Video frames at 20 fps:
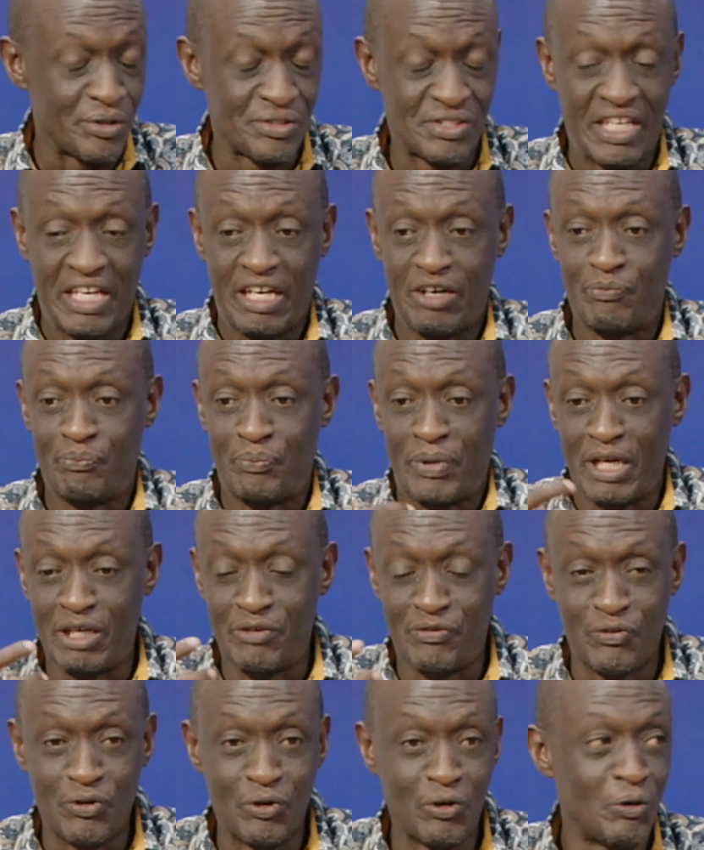because they have
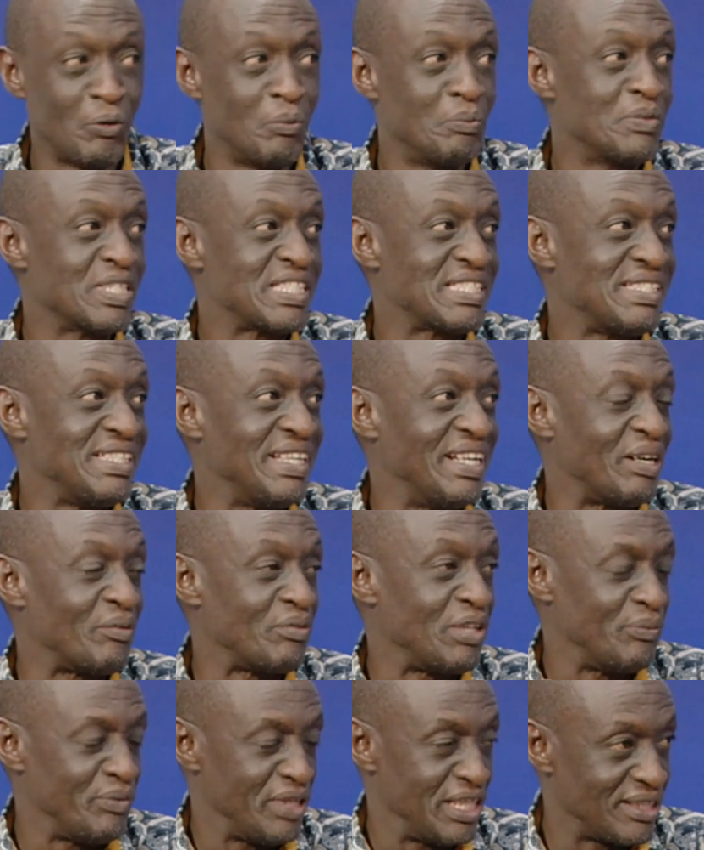platforms, they
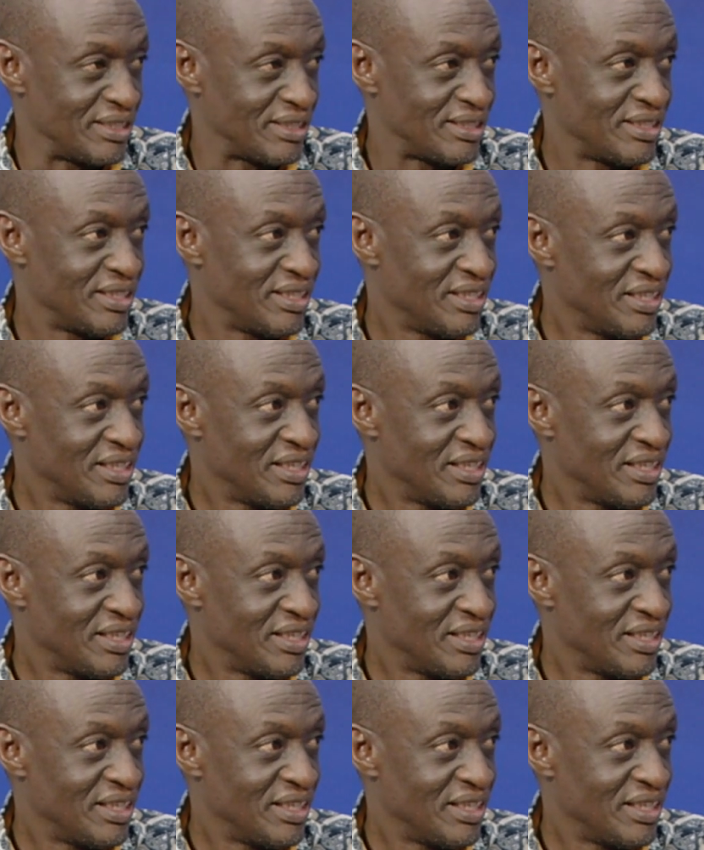have the means.